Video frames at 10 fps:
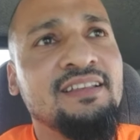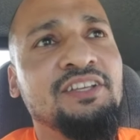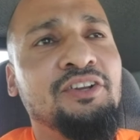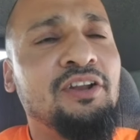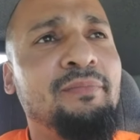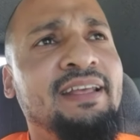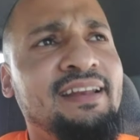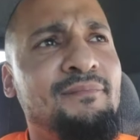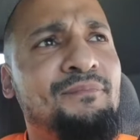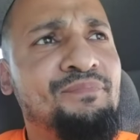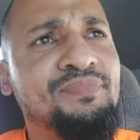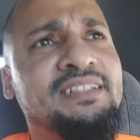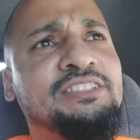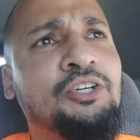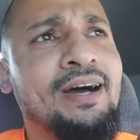You know what I mean?
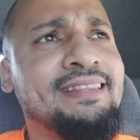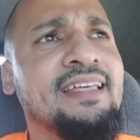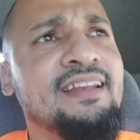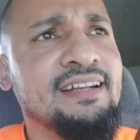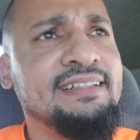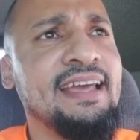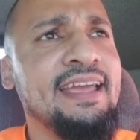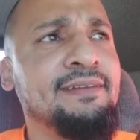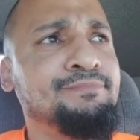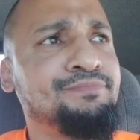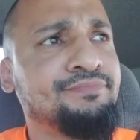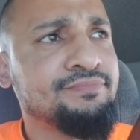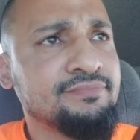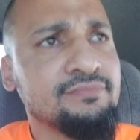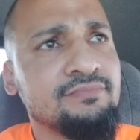So at the end of the day,
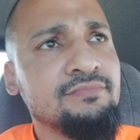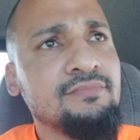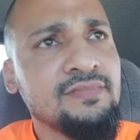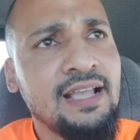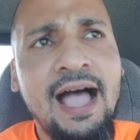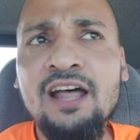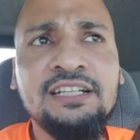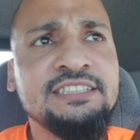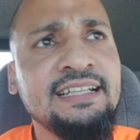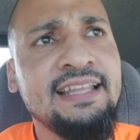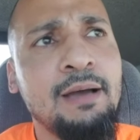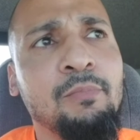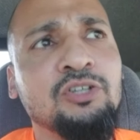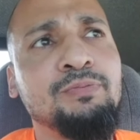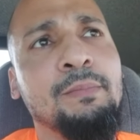I understand that
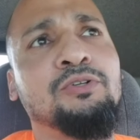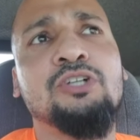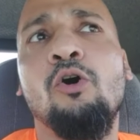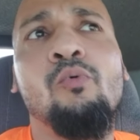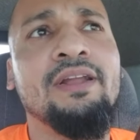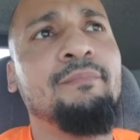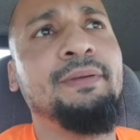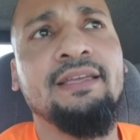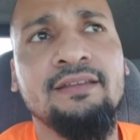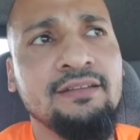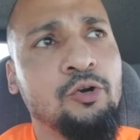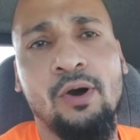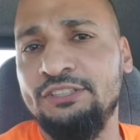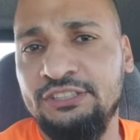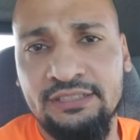most people don't want to be
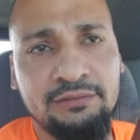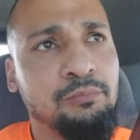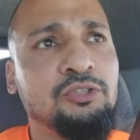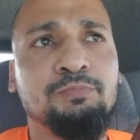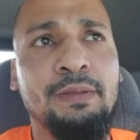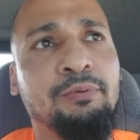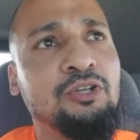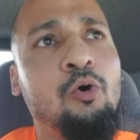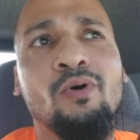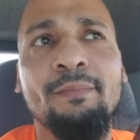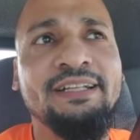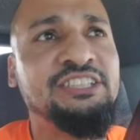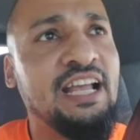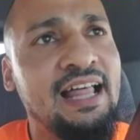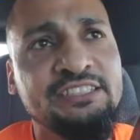questioned. Most people don't want to be
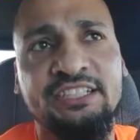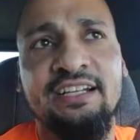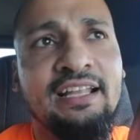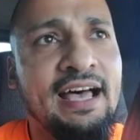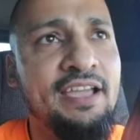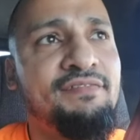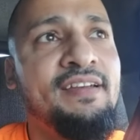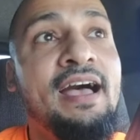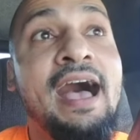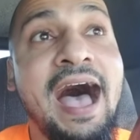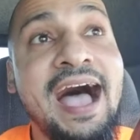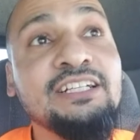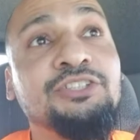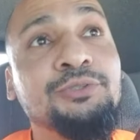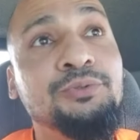challenged in their life. I
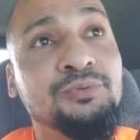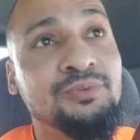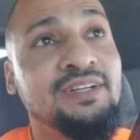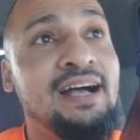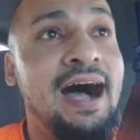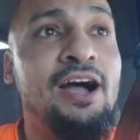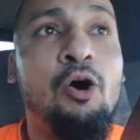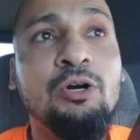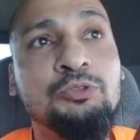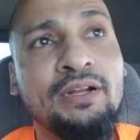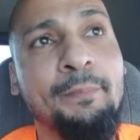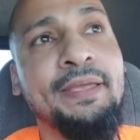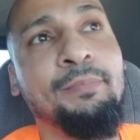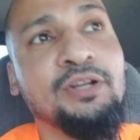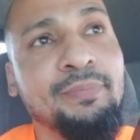do. I always wanted
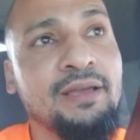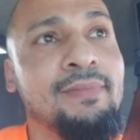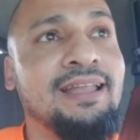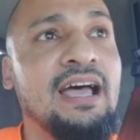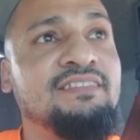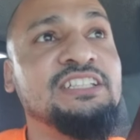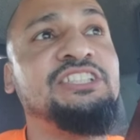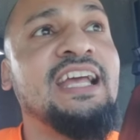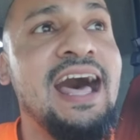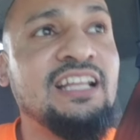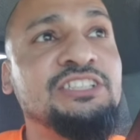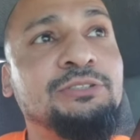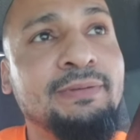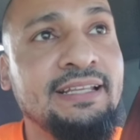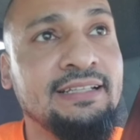people to be in my life to
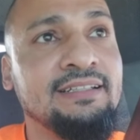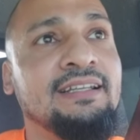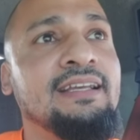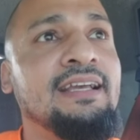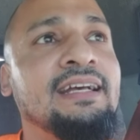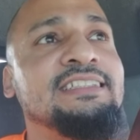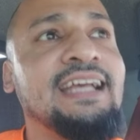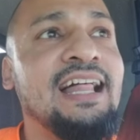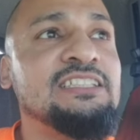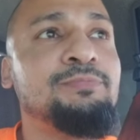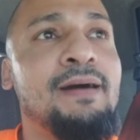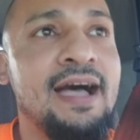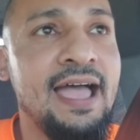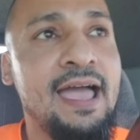challenge me, challenge my